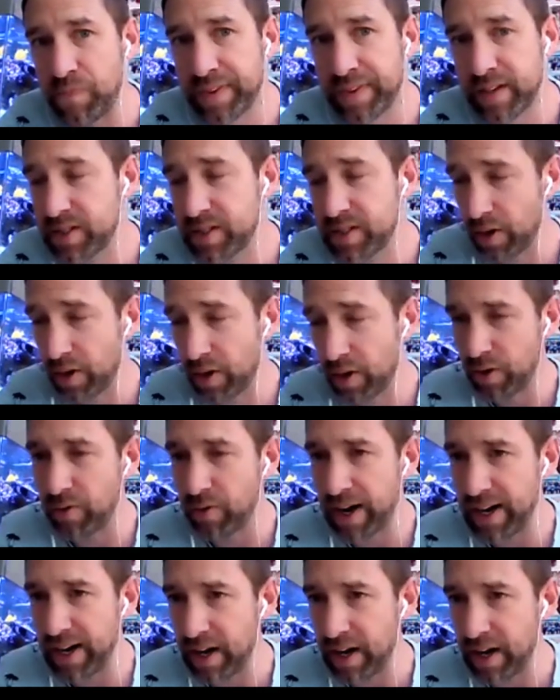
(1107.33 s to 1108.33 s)
solar
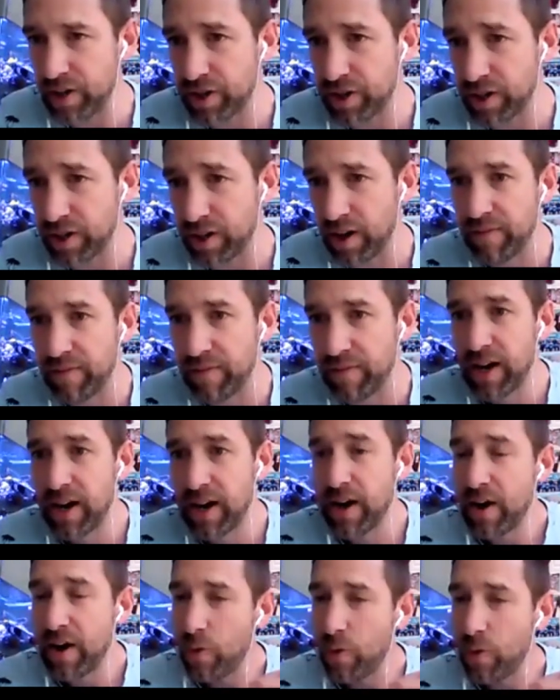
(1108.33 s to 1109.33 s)
radiation curve.
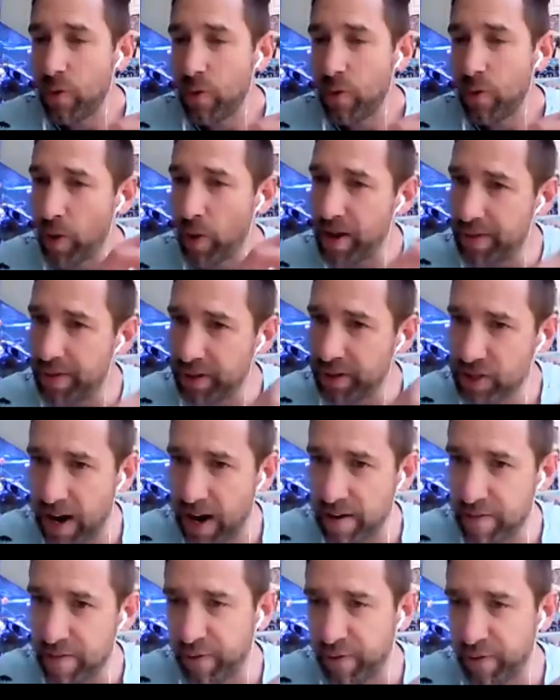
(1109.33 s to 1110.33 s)
With the Gen
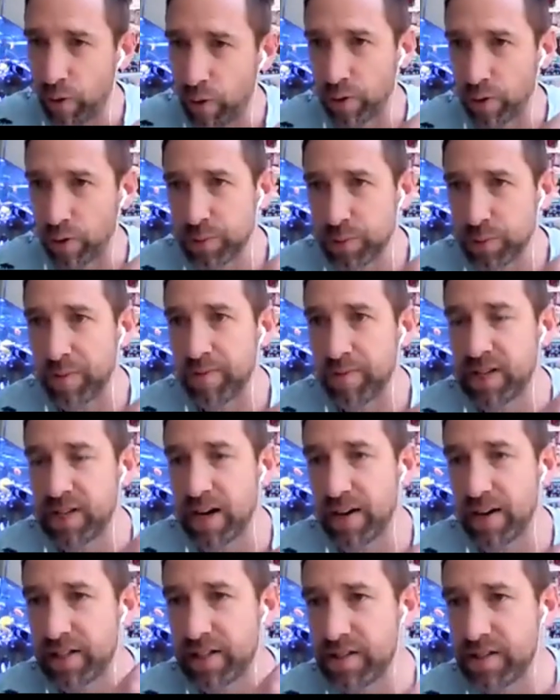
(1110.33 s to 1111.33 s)
4s, what we've done
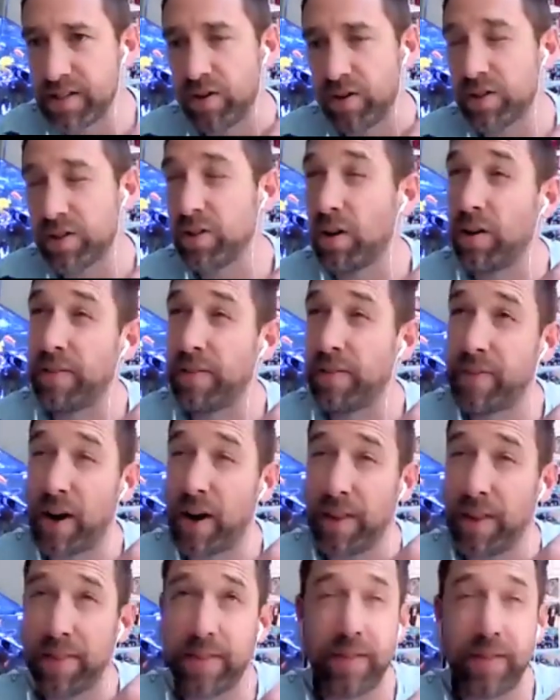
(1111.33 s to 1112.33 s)
is knocked off, I
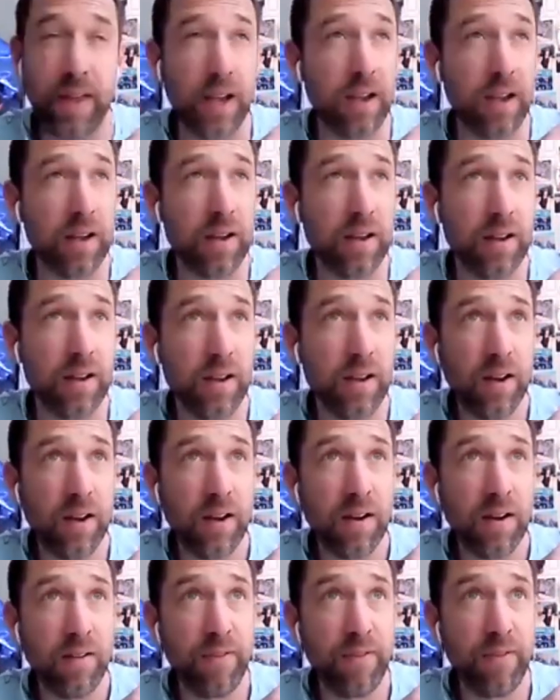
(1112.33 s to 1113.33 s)
think,
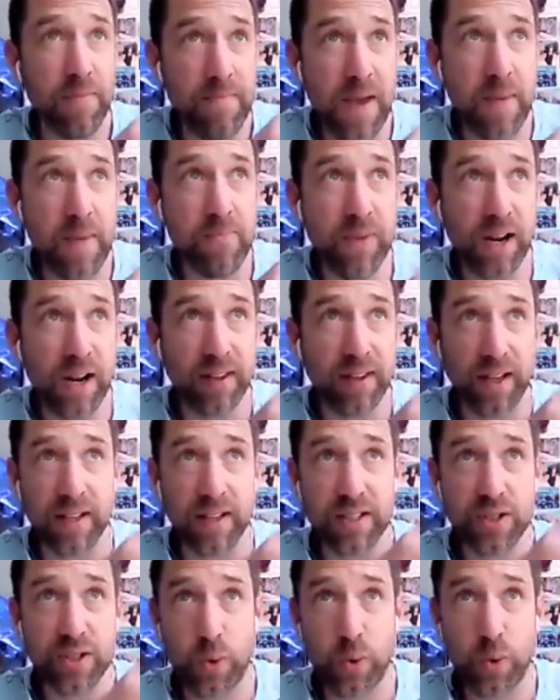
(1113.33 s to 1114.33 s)
from memory, I think it's
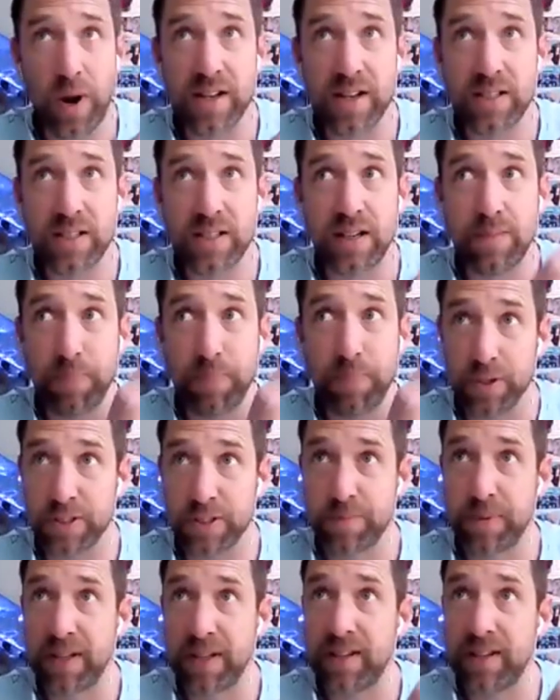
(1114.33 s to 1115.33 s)
20,
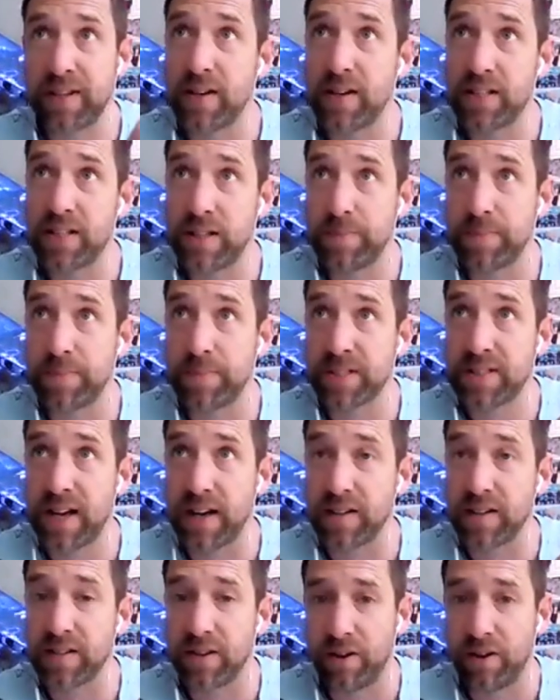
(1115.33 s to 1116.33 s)
possibly
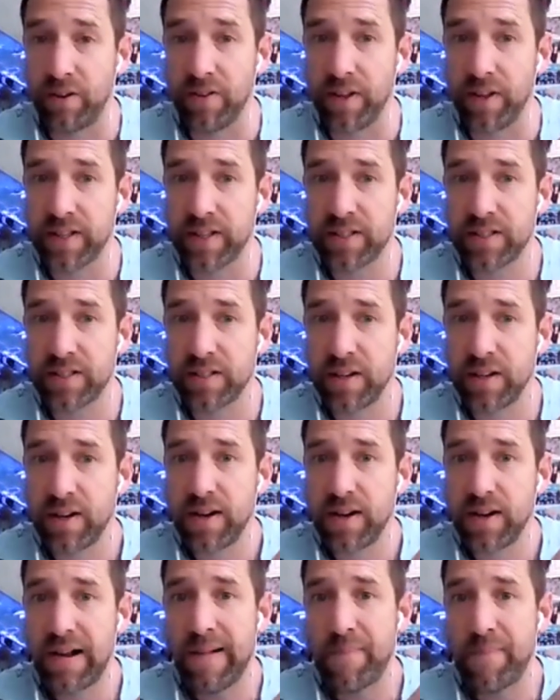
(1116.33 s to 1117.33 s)
30% on this.
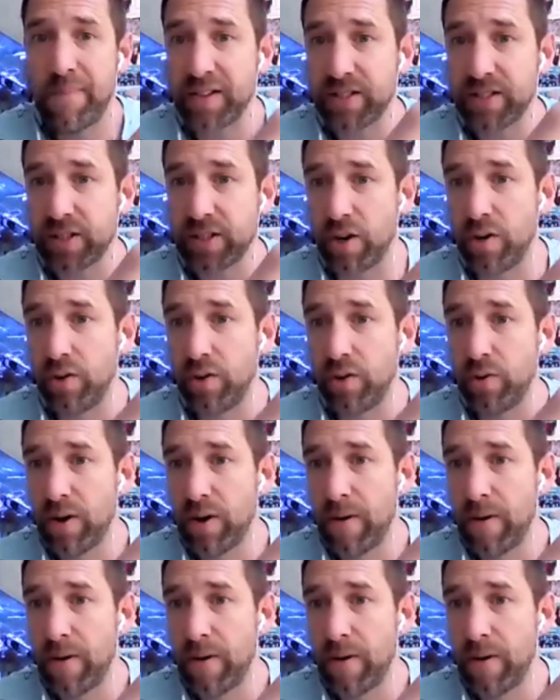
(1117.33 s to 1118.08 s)
And so